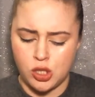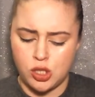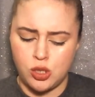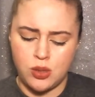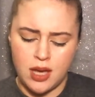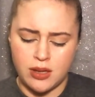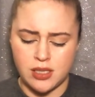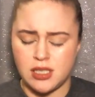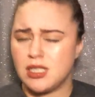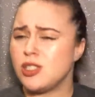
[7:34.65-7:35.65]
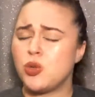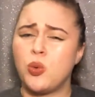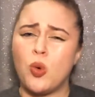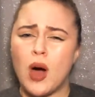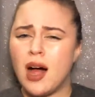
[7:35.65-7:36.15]

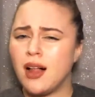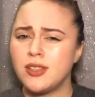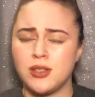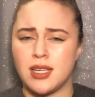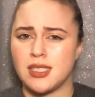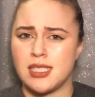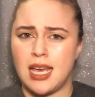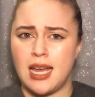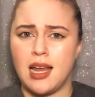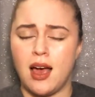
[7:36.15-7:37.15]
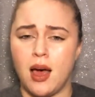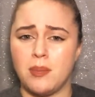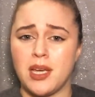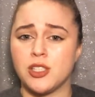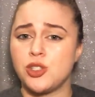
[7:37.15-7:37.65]
2012, 2010,
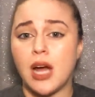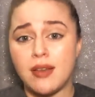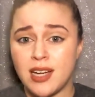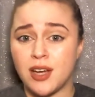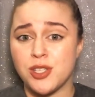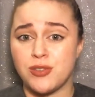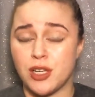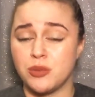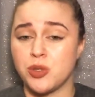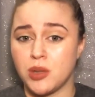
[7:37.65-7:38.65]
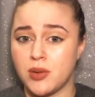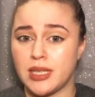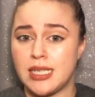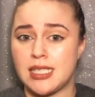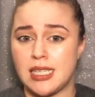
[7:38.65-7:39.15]
because Draft House Films
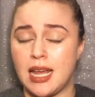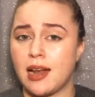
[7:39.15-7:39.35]
re-released it.